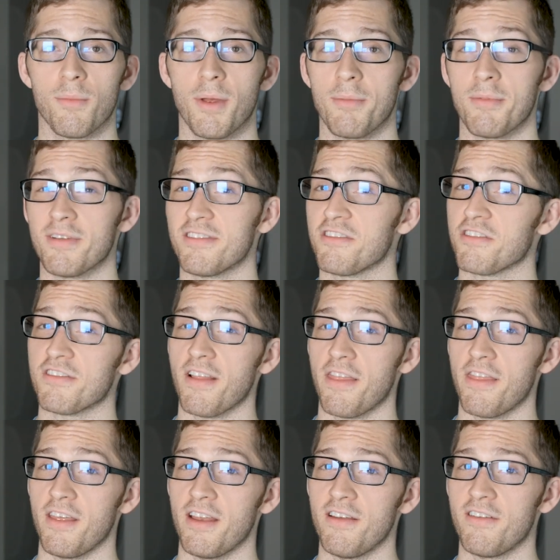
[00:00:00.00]
Maybe it's just a
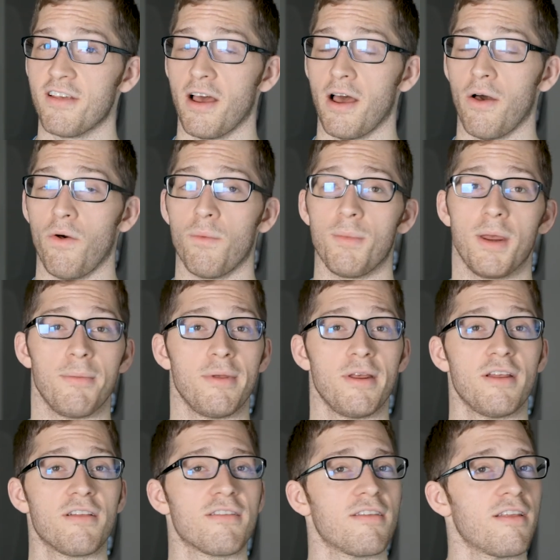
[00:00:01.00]
thin towel.
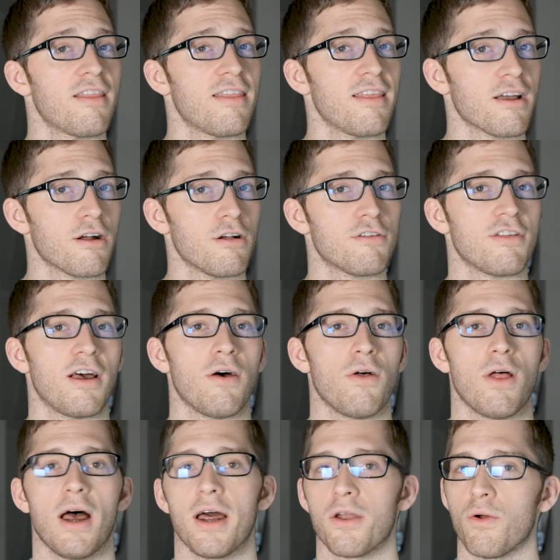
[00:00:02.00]
Maybe it's a thicker
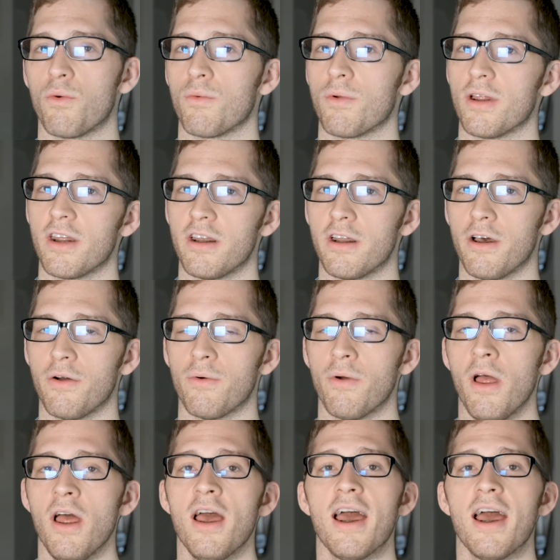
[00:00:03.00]
towel. I don't really know.